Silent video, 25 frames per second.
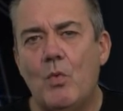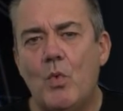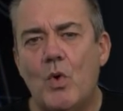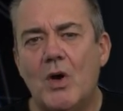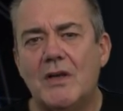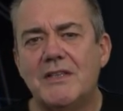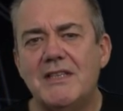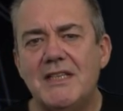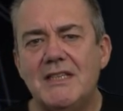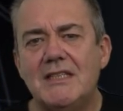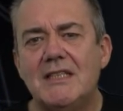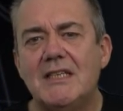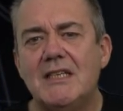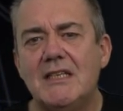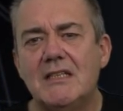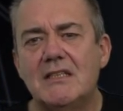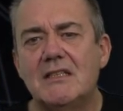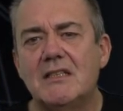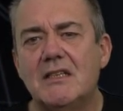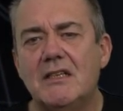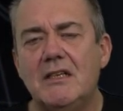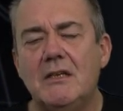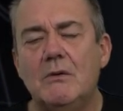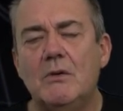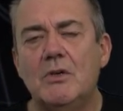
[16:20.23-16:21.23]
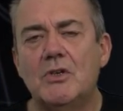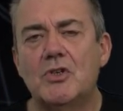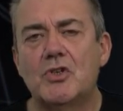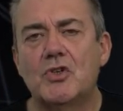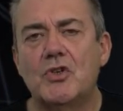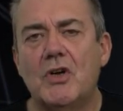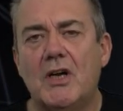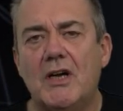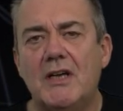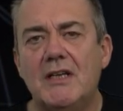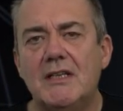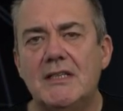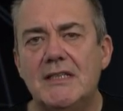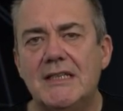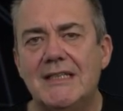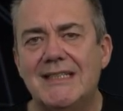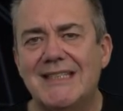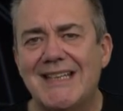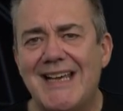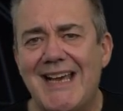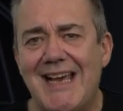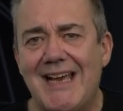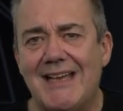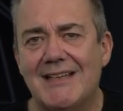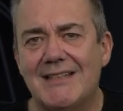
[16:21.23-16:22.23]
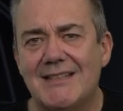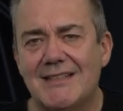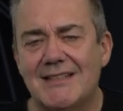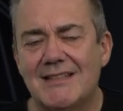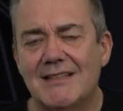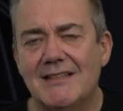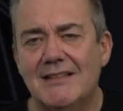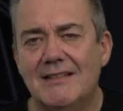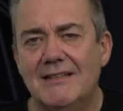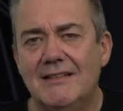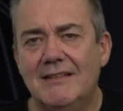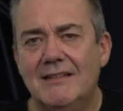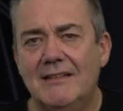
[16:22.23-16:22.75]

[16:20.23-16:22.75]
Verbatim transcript: what it is that you are trying to test.